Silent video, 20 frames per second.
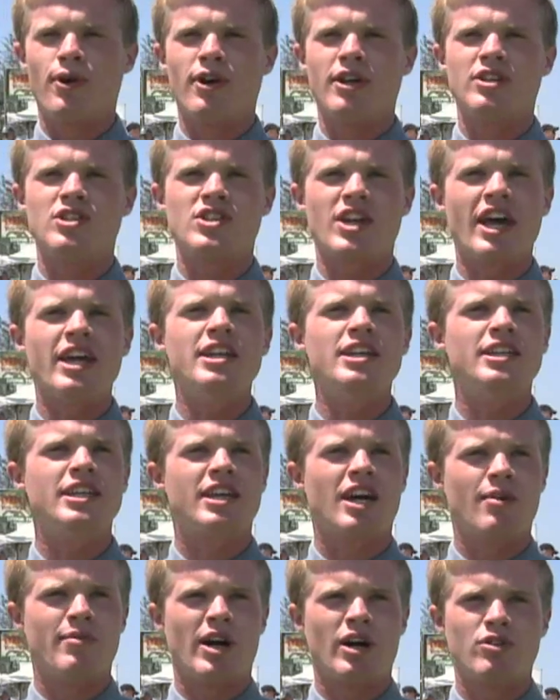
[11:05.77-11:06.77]
are excited to
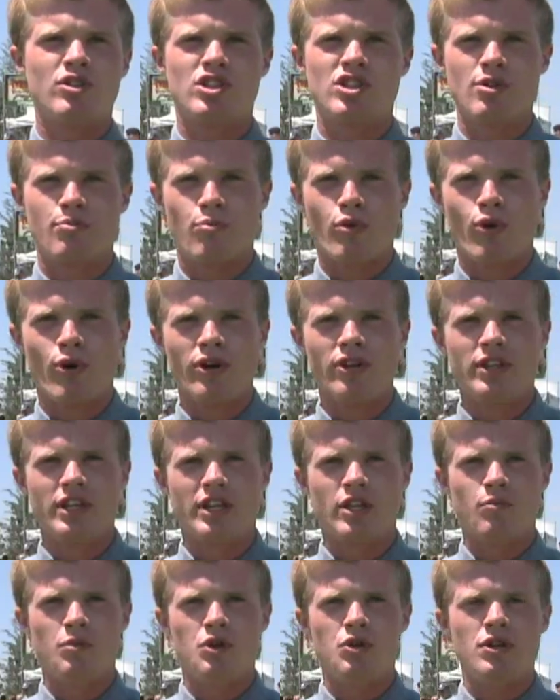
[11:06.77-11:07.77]
come out and support
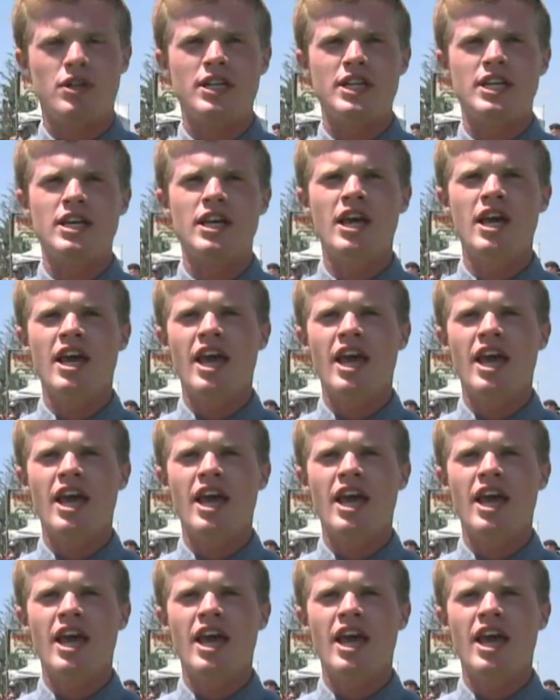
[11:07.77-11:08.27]
the community,